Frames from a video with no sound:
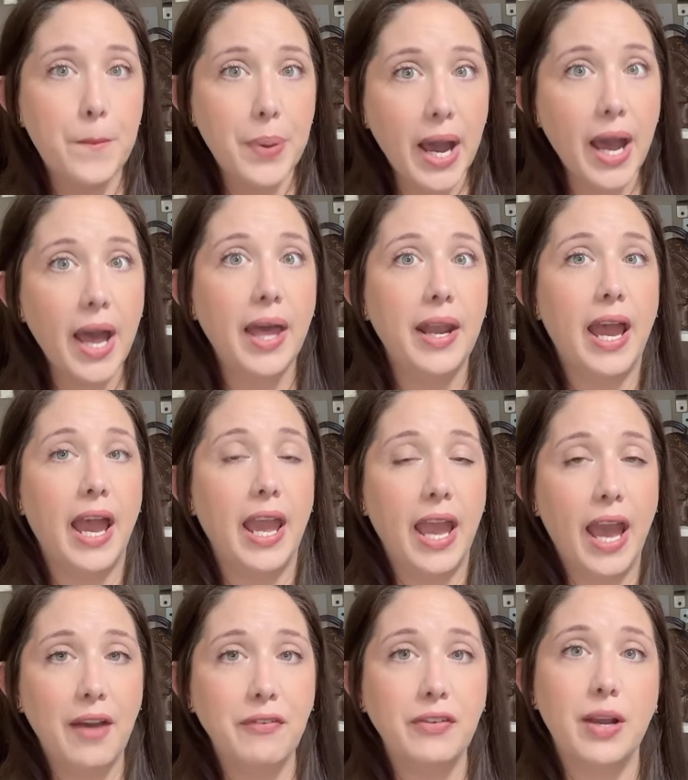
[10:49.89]
But I
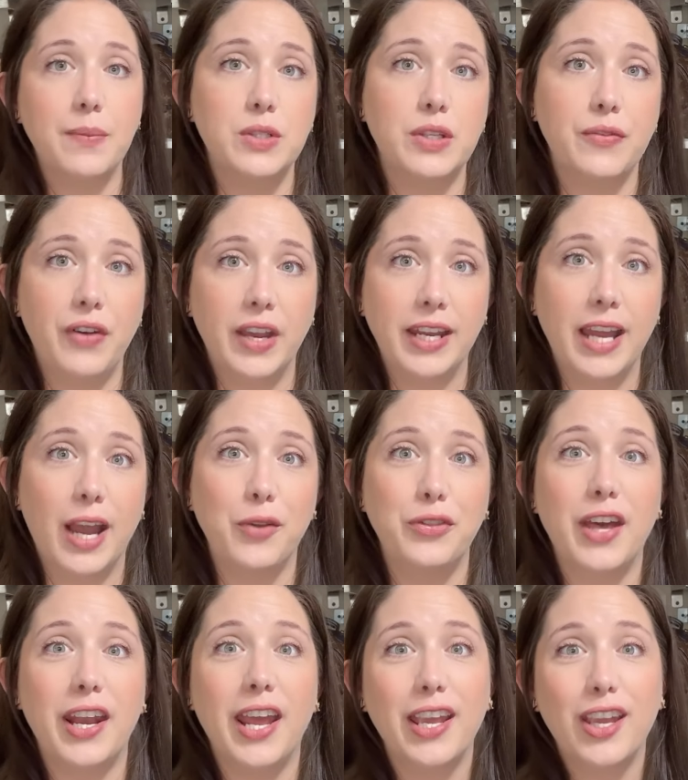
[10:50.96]
have come to find out
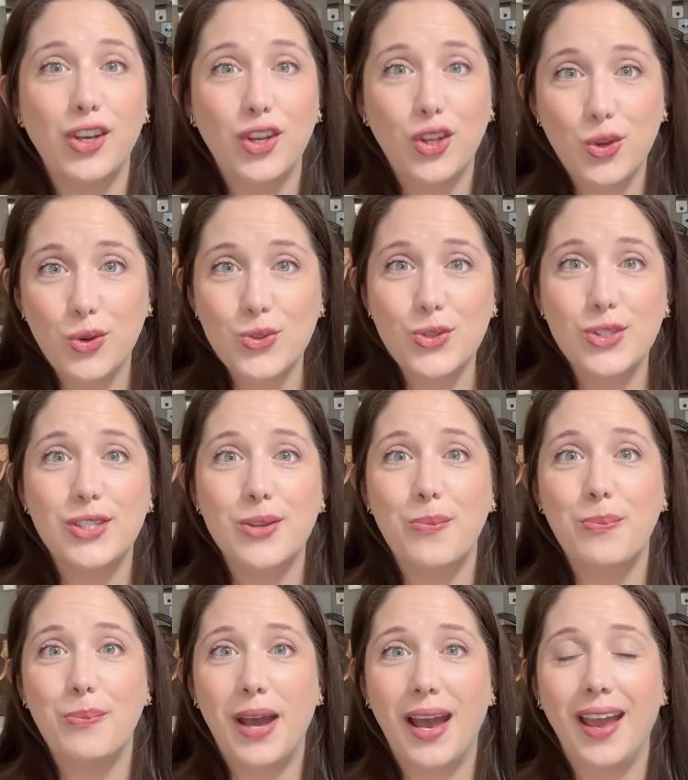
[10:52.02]
that I can use
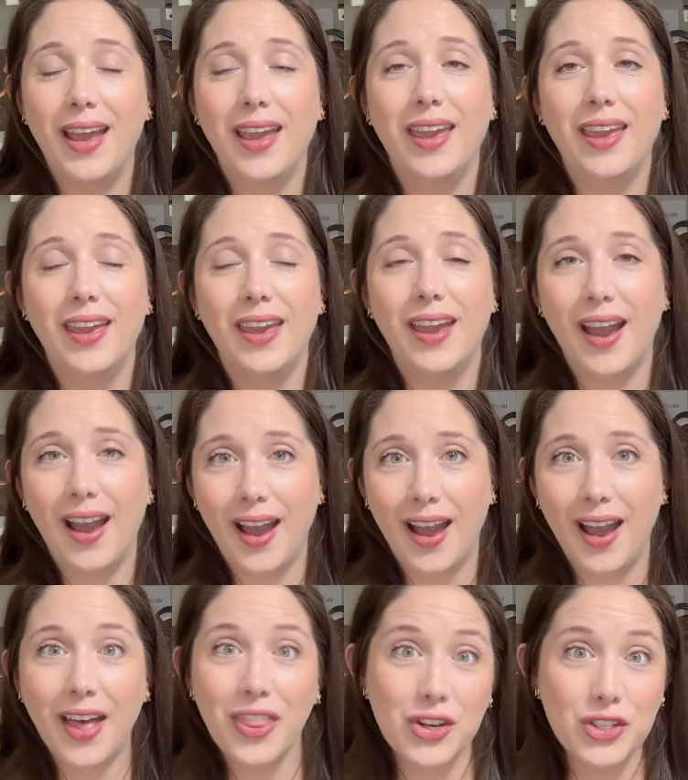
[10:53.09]
my
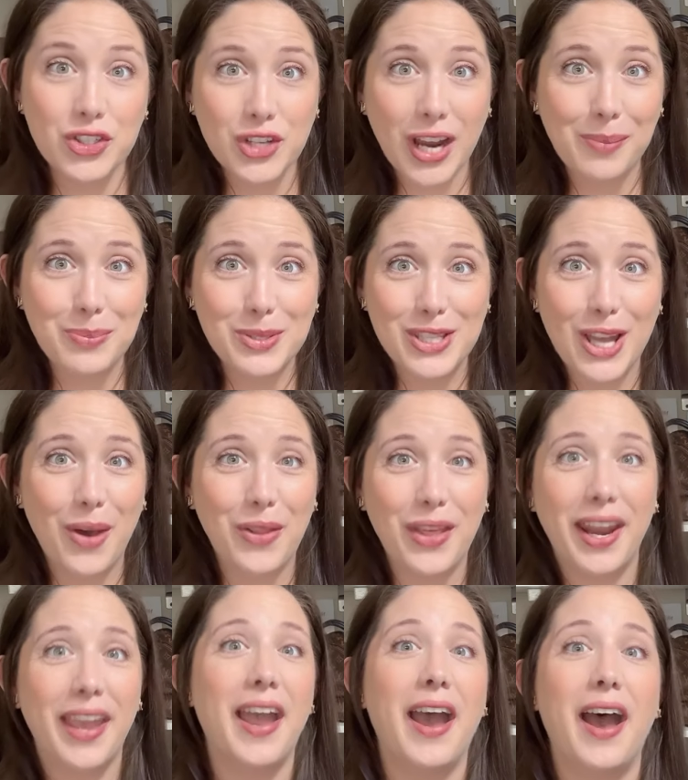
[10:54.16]
other straps now
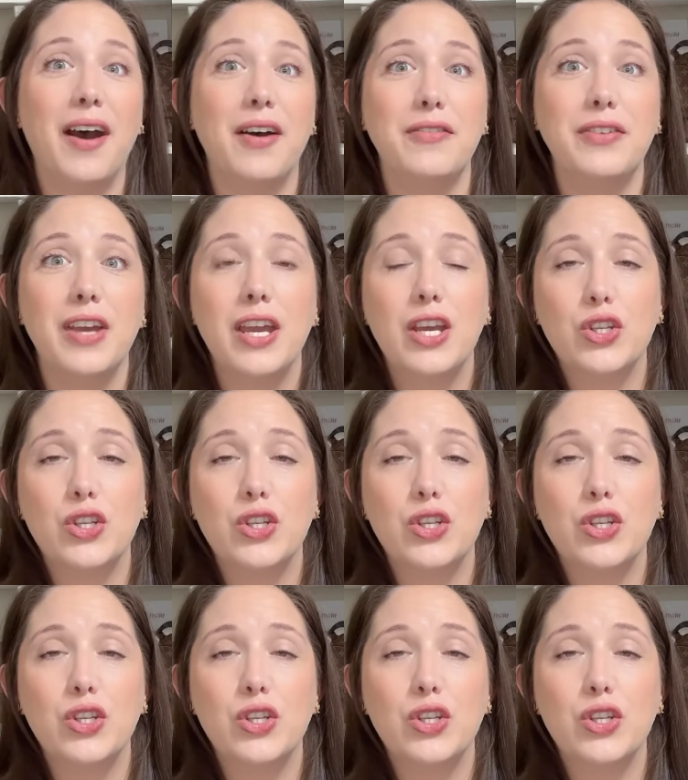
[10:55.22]
that I have.